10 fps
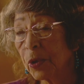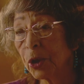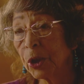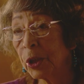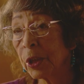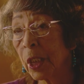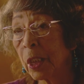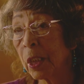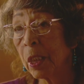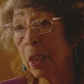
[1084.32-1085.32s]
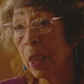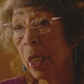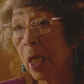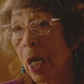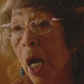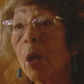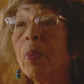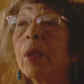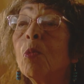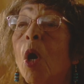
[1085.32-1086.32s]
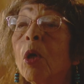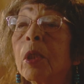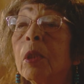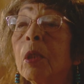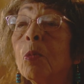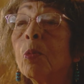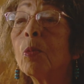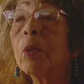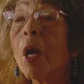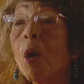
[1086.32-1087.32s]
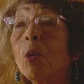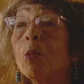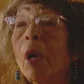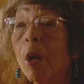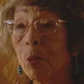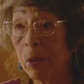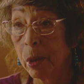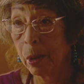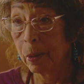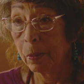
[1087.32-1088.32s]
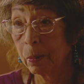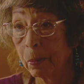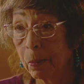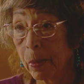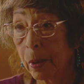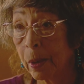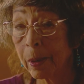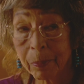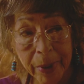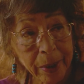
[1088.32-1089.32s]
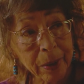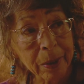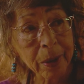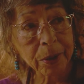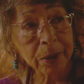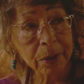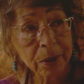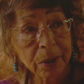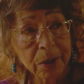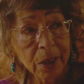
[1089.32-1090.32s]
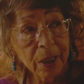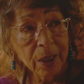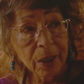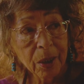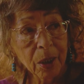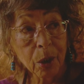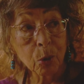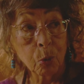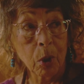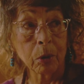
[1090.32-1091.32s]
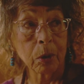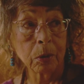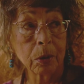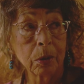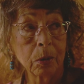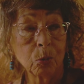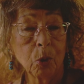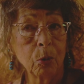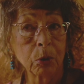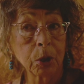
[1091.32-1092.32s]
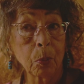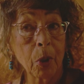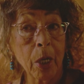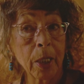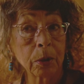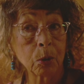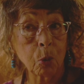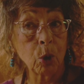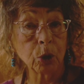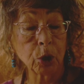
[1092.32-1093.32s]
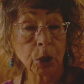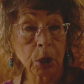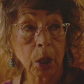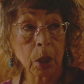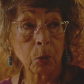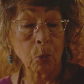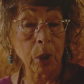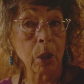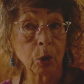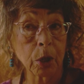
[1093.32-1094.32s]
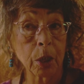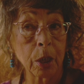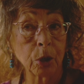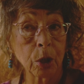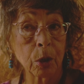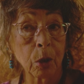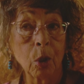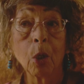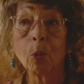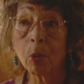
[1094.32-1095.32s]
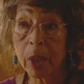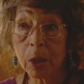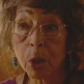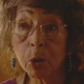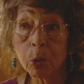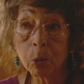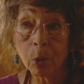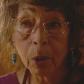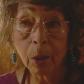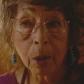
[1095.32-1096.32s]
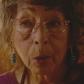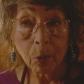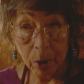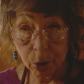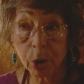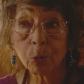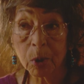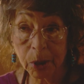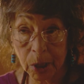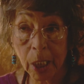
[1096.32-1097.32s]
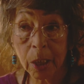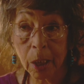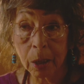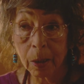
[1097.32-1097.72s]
she said, I'll be walking the long road. And me and this other worker, we were surprised at what she said, and we looked at each other. We knew what she was saying.